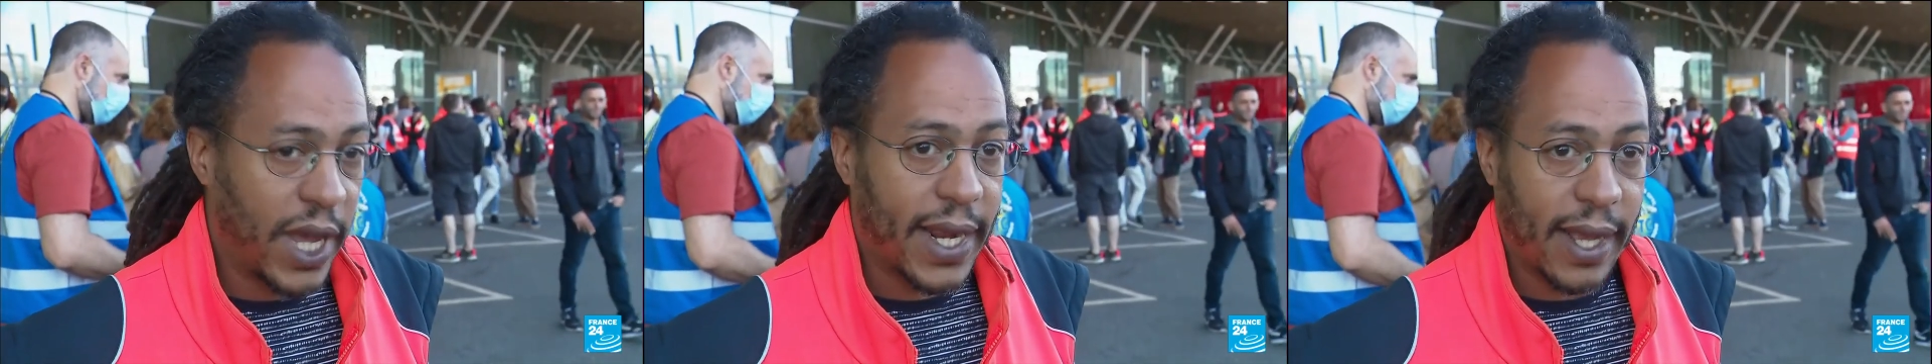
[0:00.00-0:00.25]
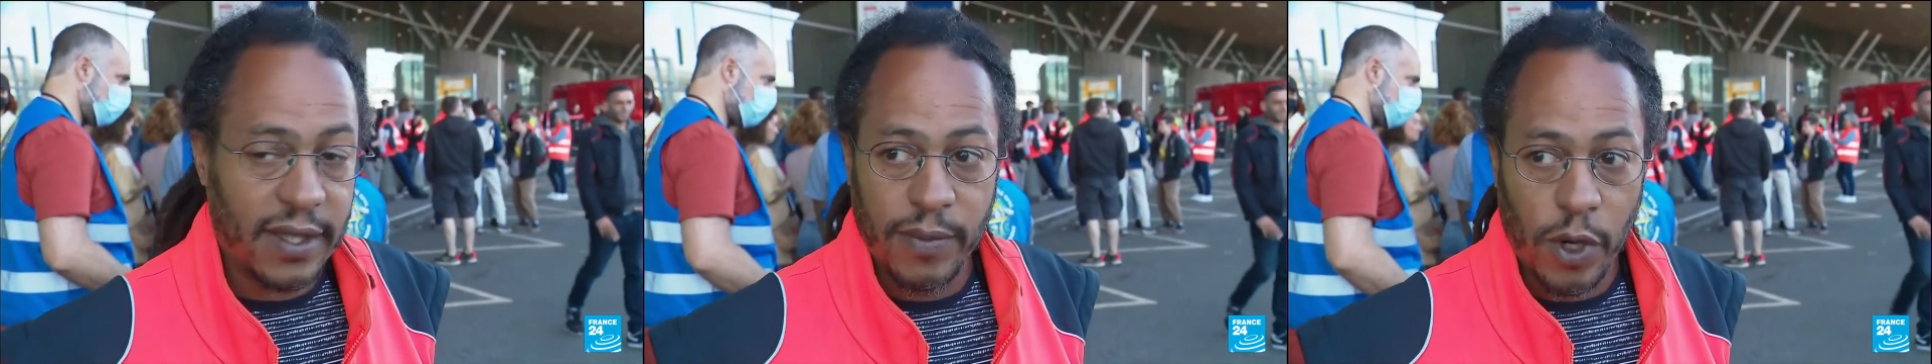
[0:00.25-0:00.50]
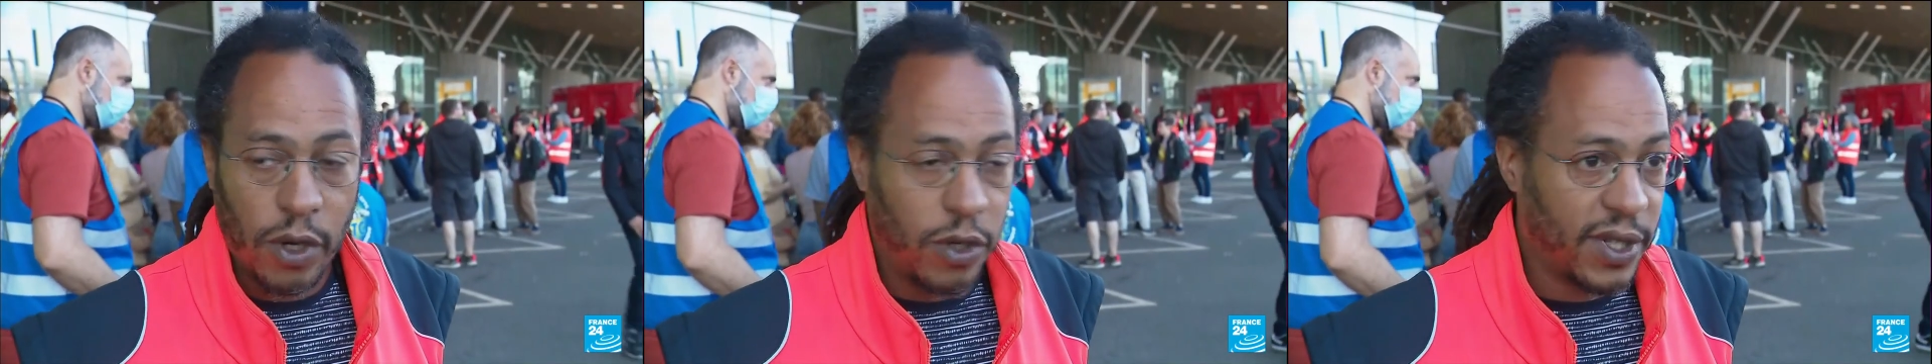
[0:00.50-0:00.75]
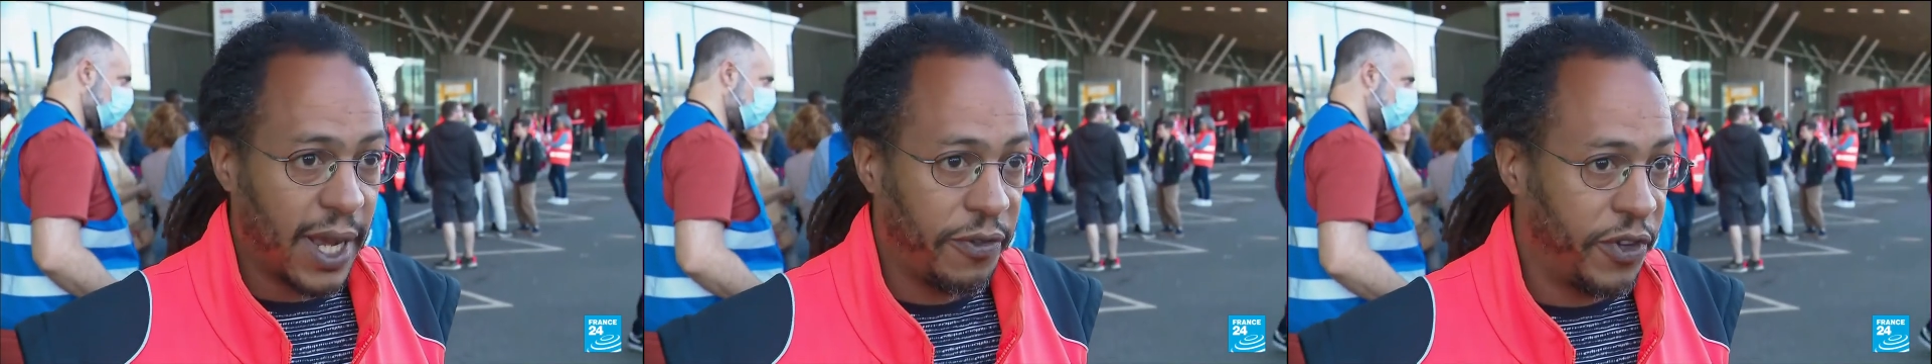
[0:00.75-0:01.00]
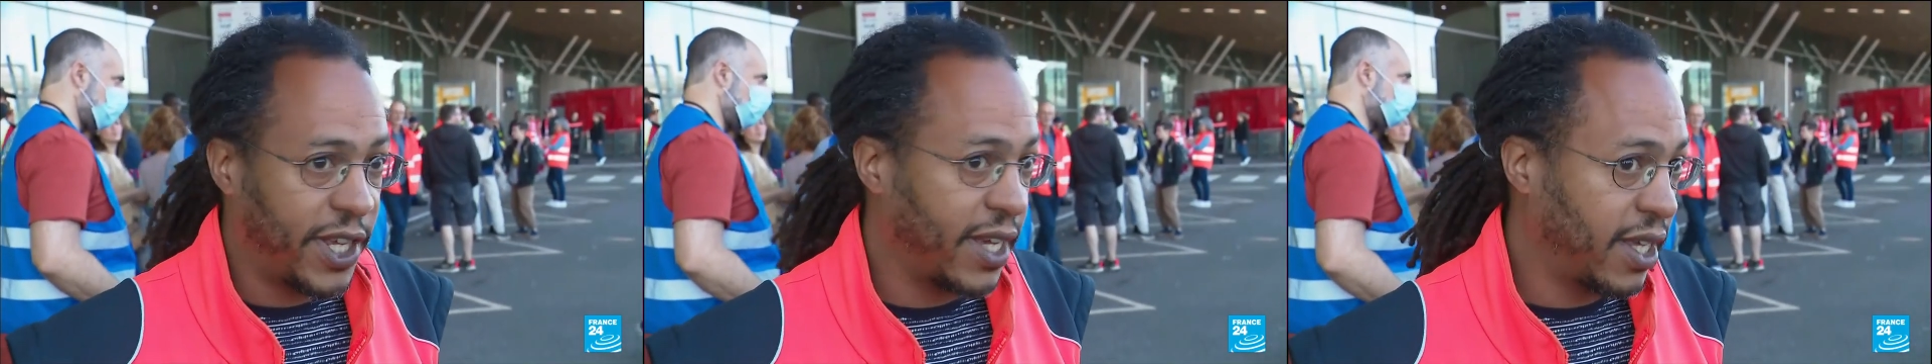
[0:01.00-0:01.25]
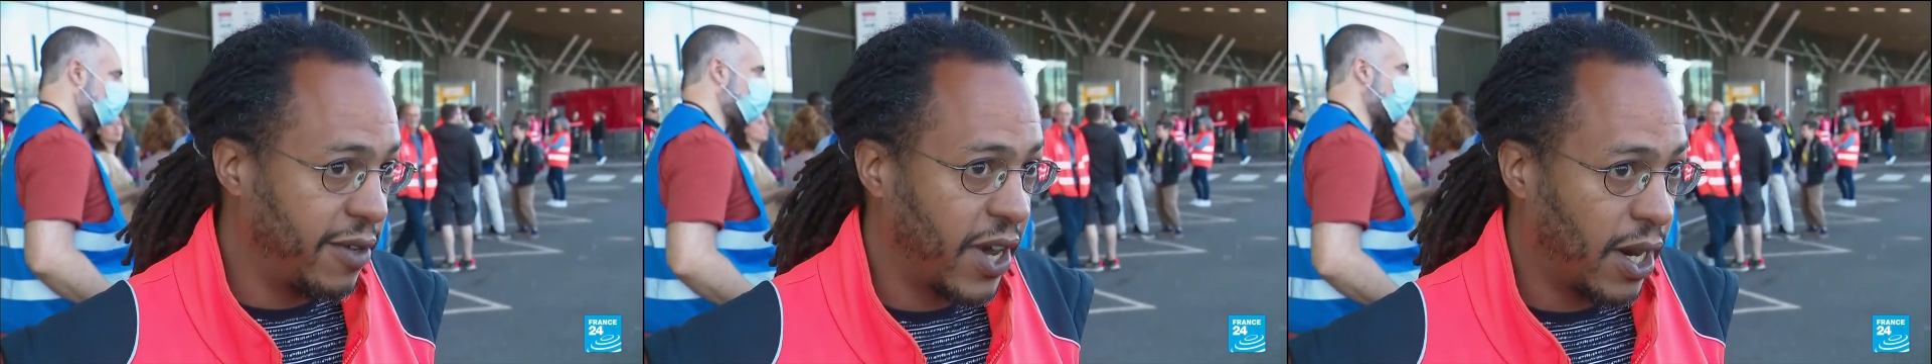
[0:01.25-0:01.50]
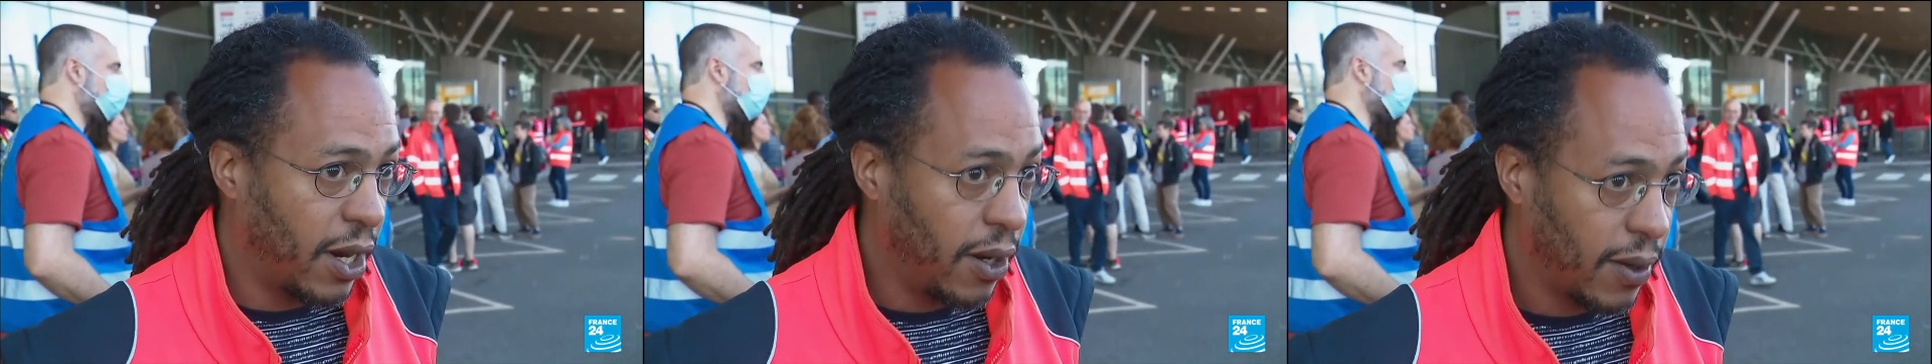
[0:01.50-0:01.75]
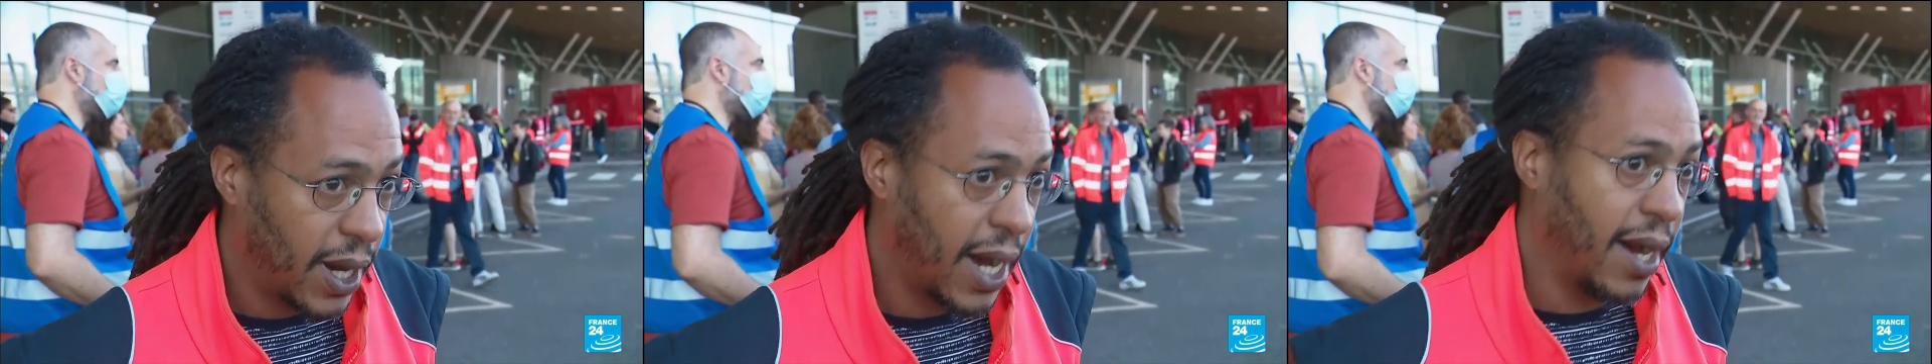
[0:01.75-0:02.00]
Passenger levels are now pretty much
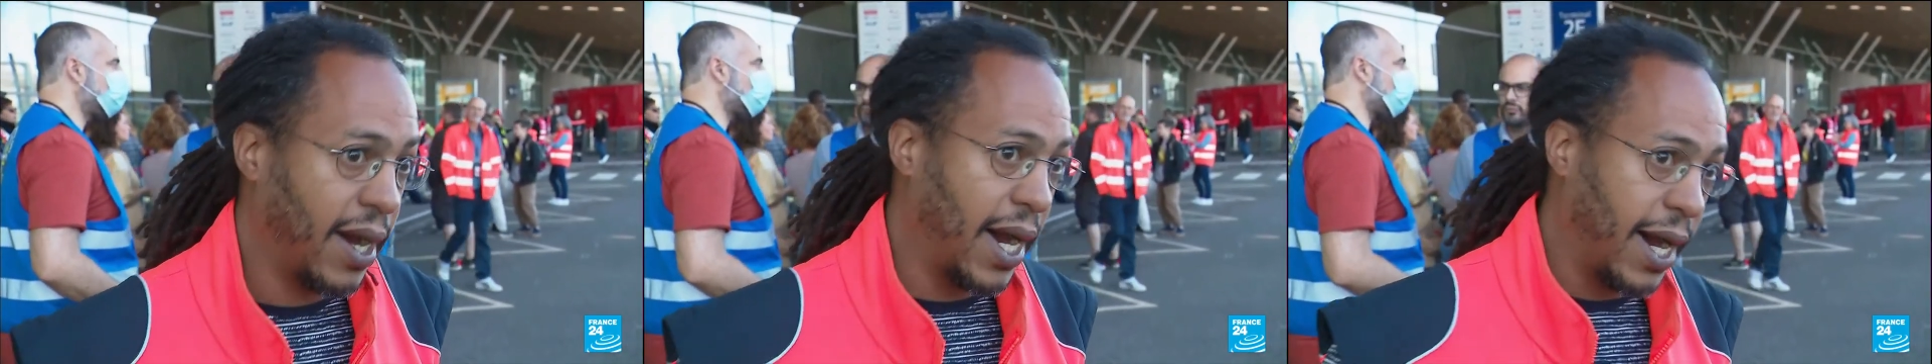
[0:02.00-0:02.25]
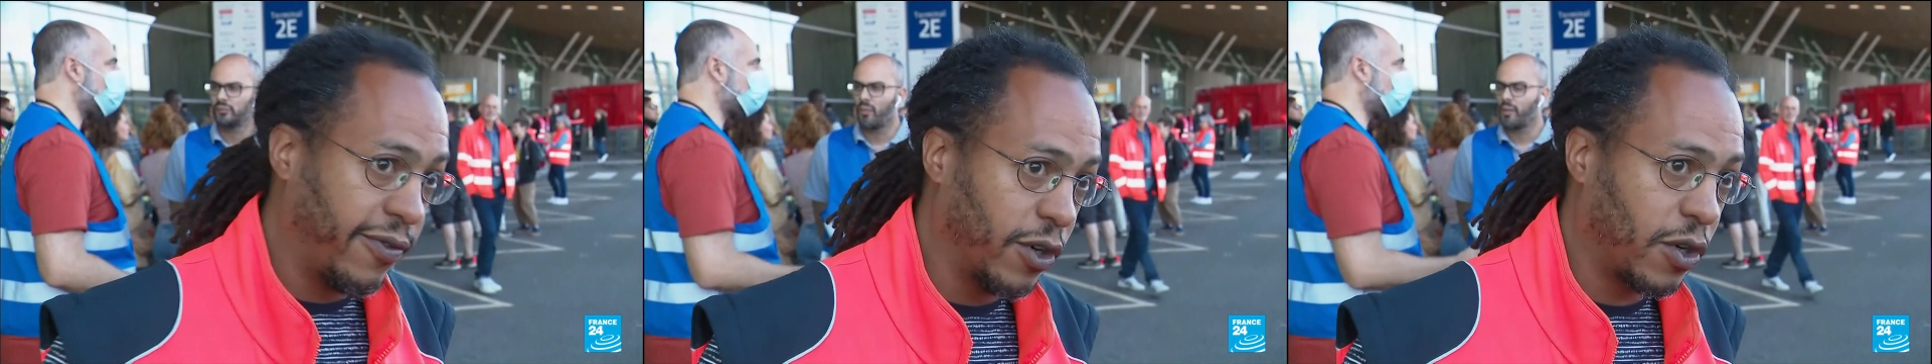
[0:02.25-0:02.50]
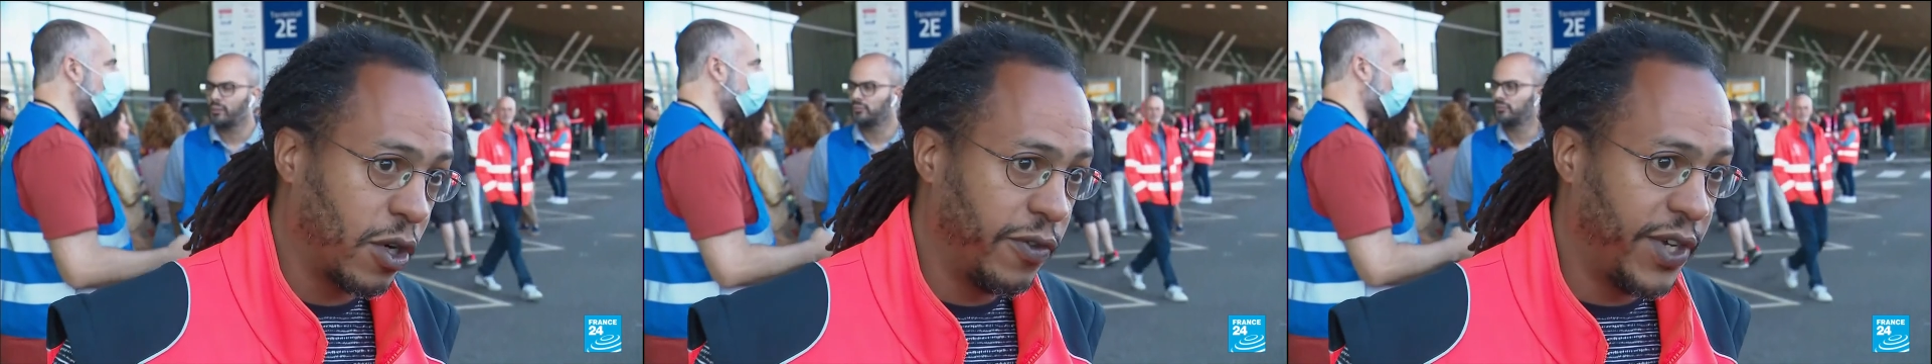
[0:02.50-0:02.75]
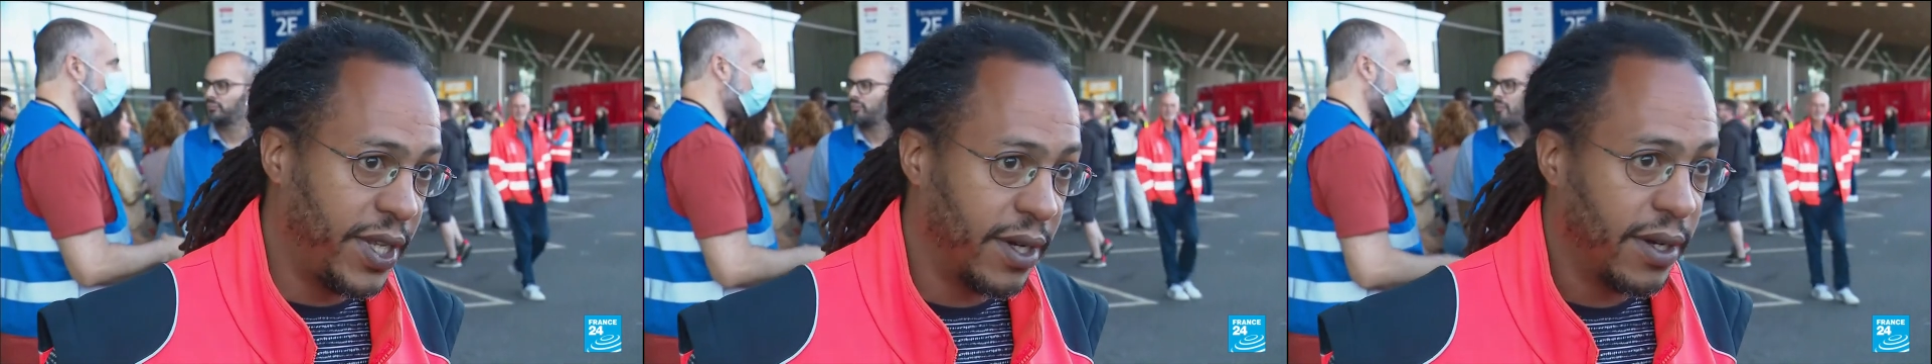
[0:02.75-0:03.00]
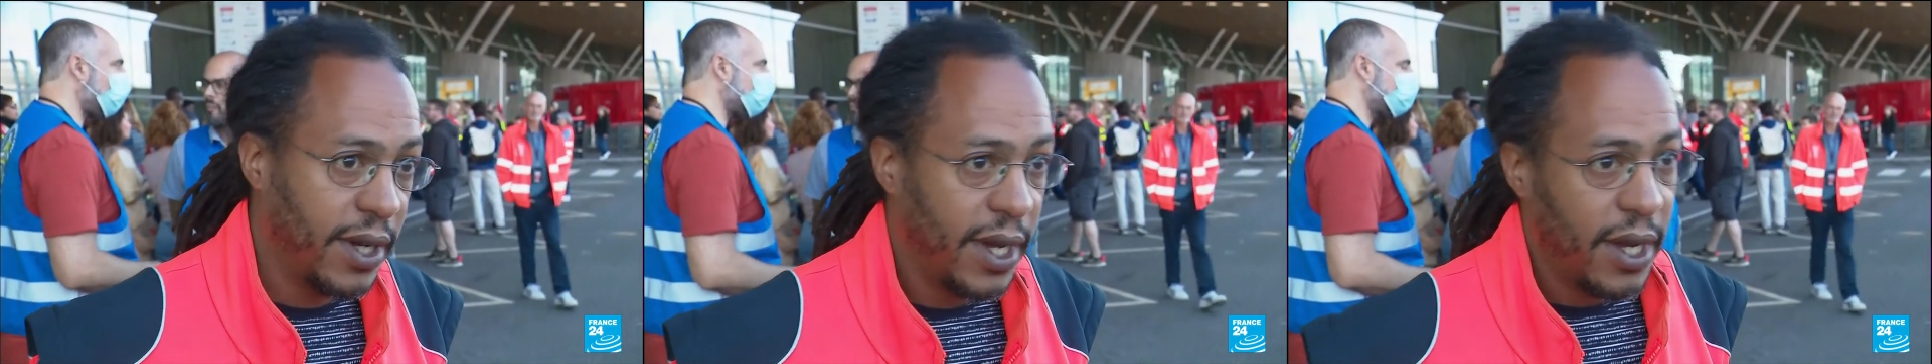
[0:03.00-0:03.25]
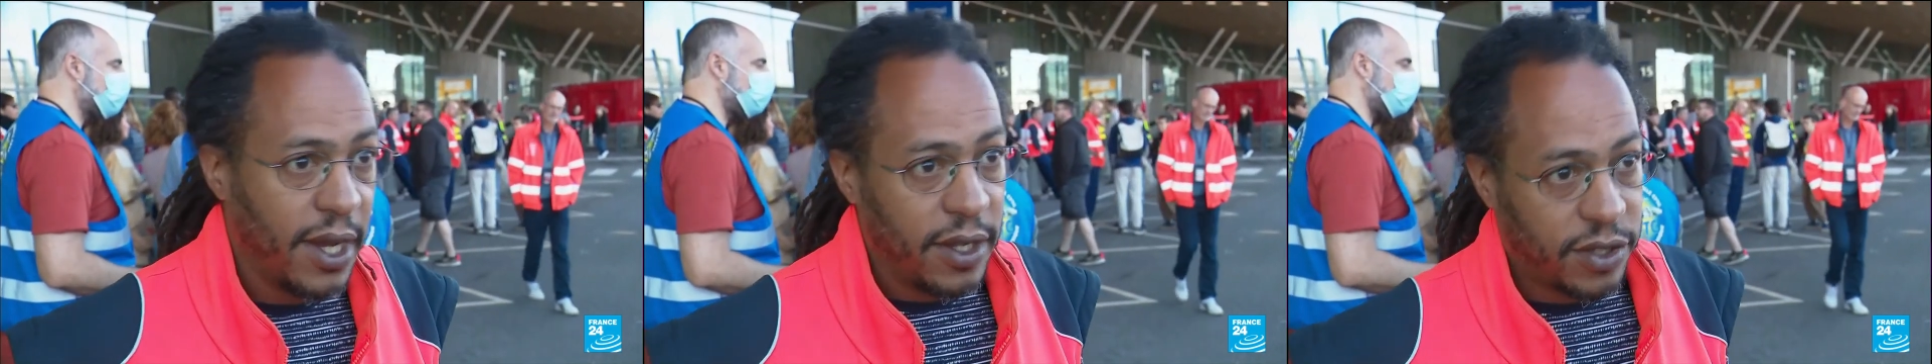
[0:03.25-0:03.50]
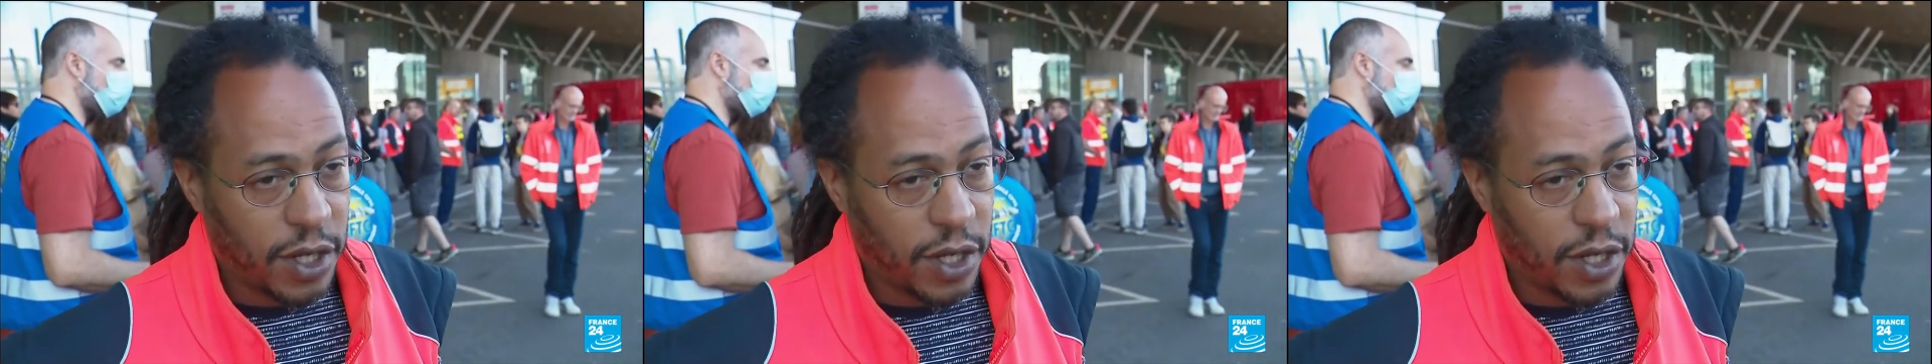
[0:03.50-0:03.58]
back to how they were pre-COVID.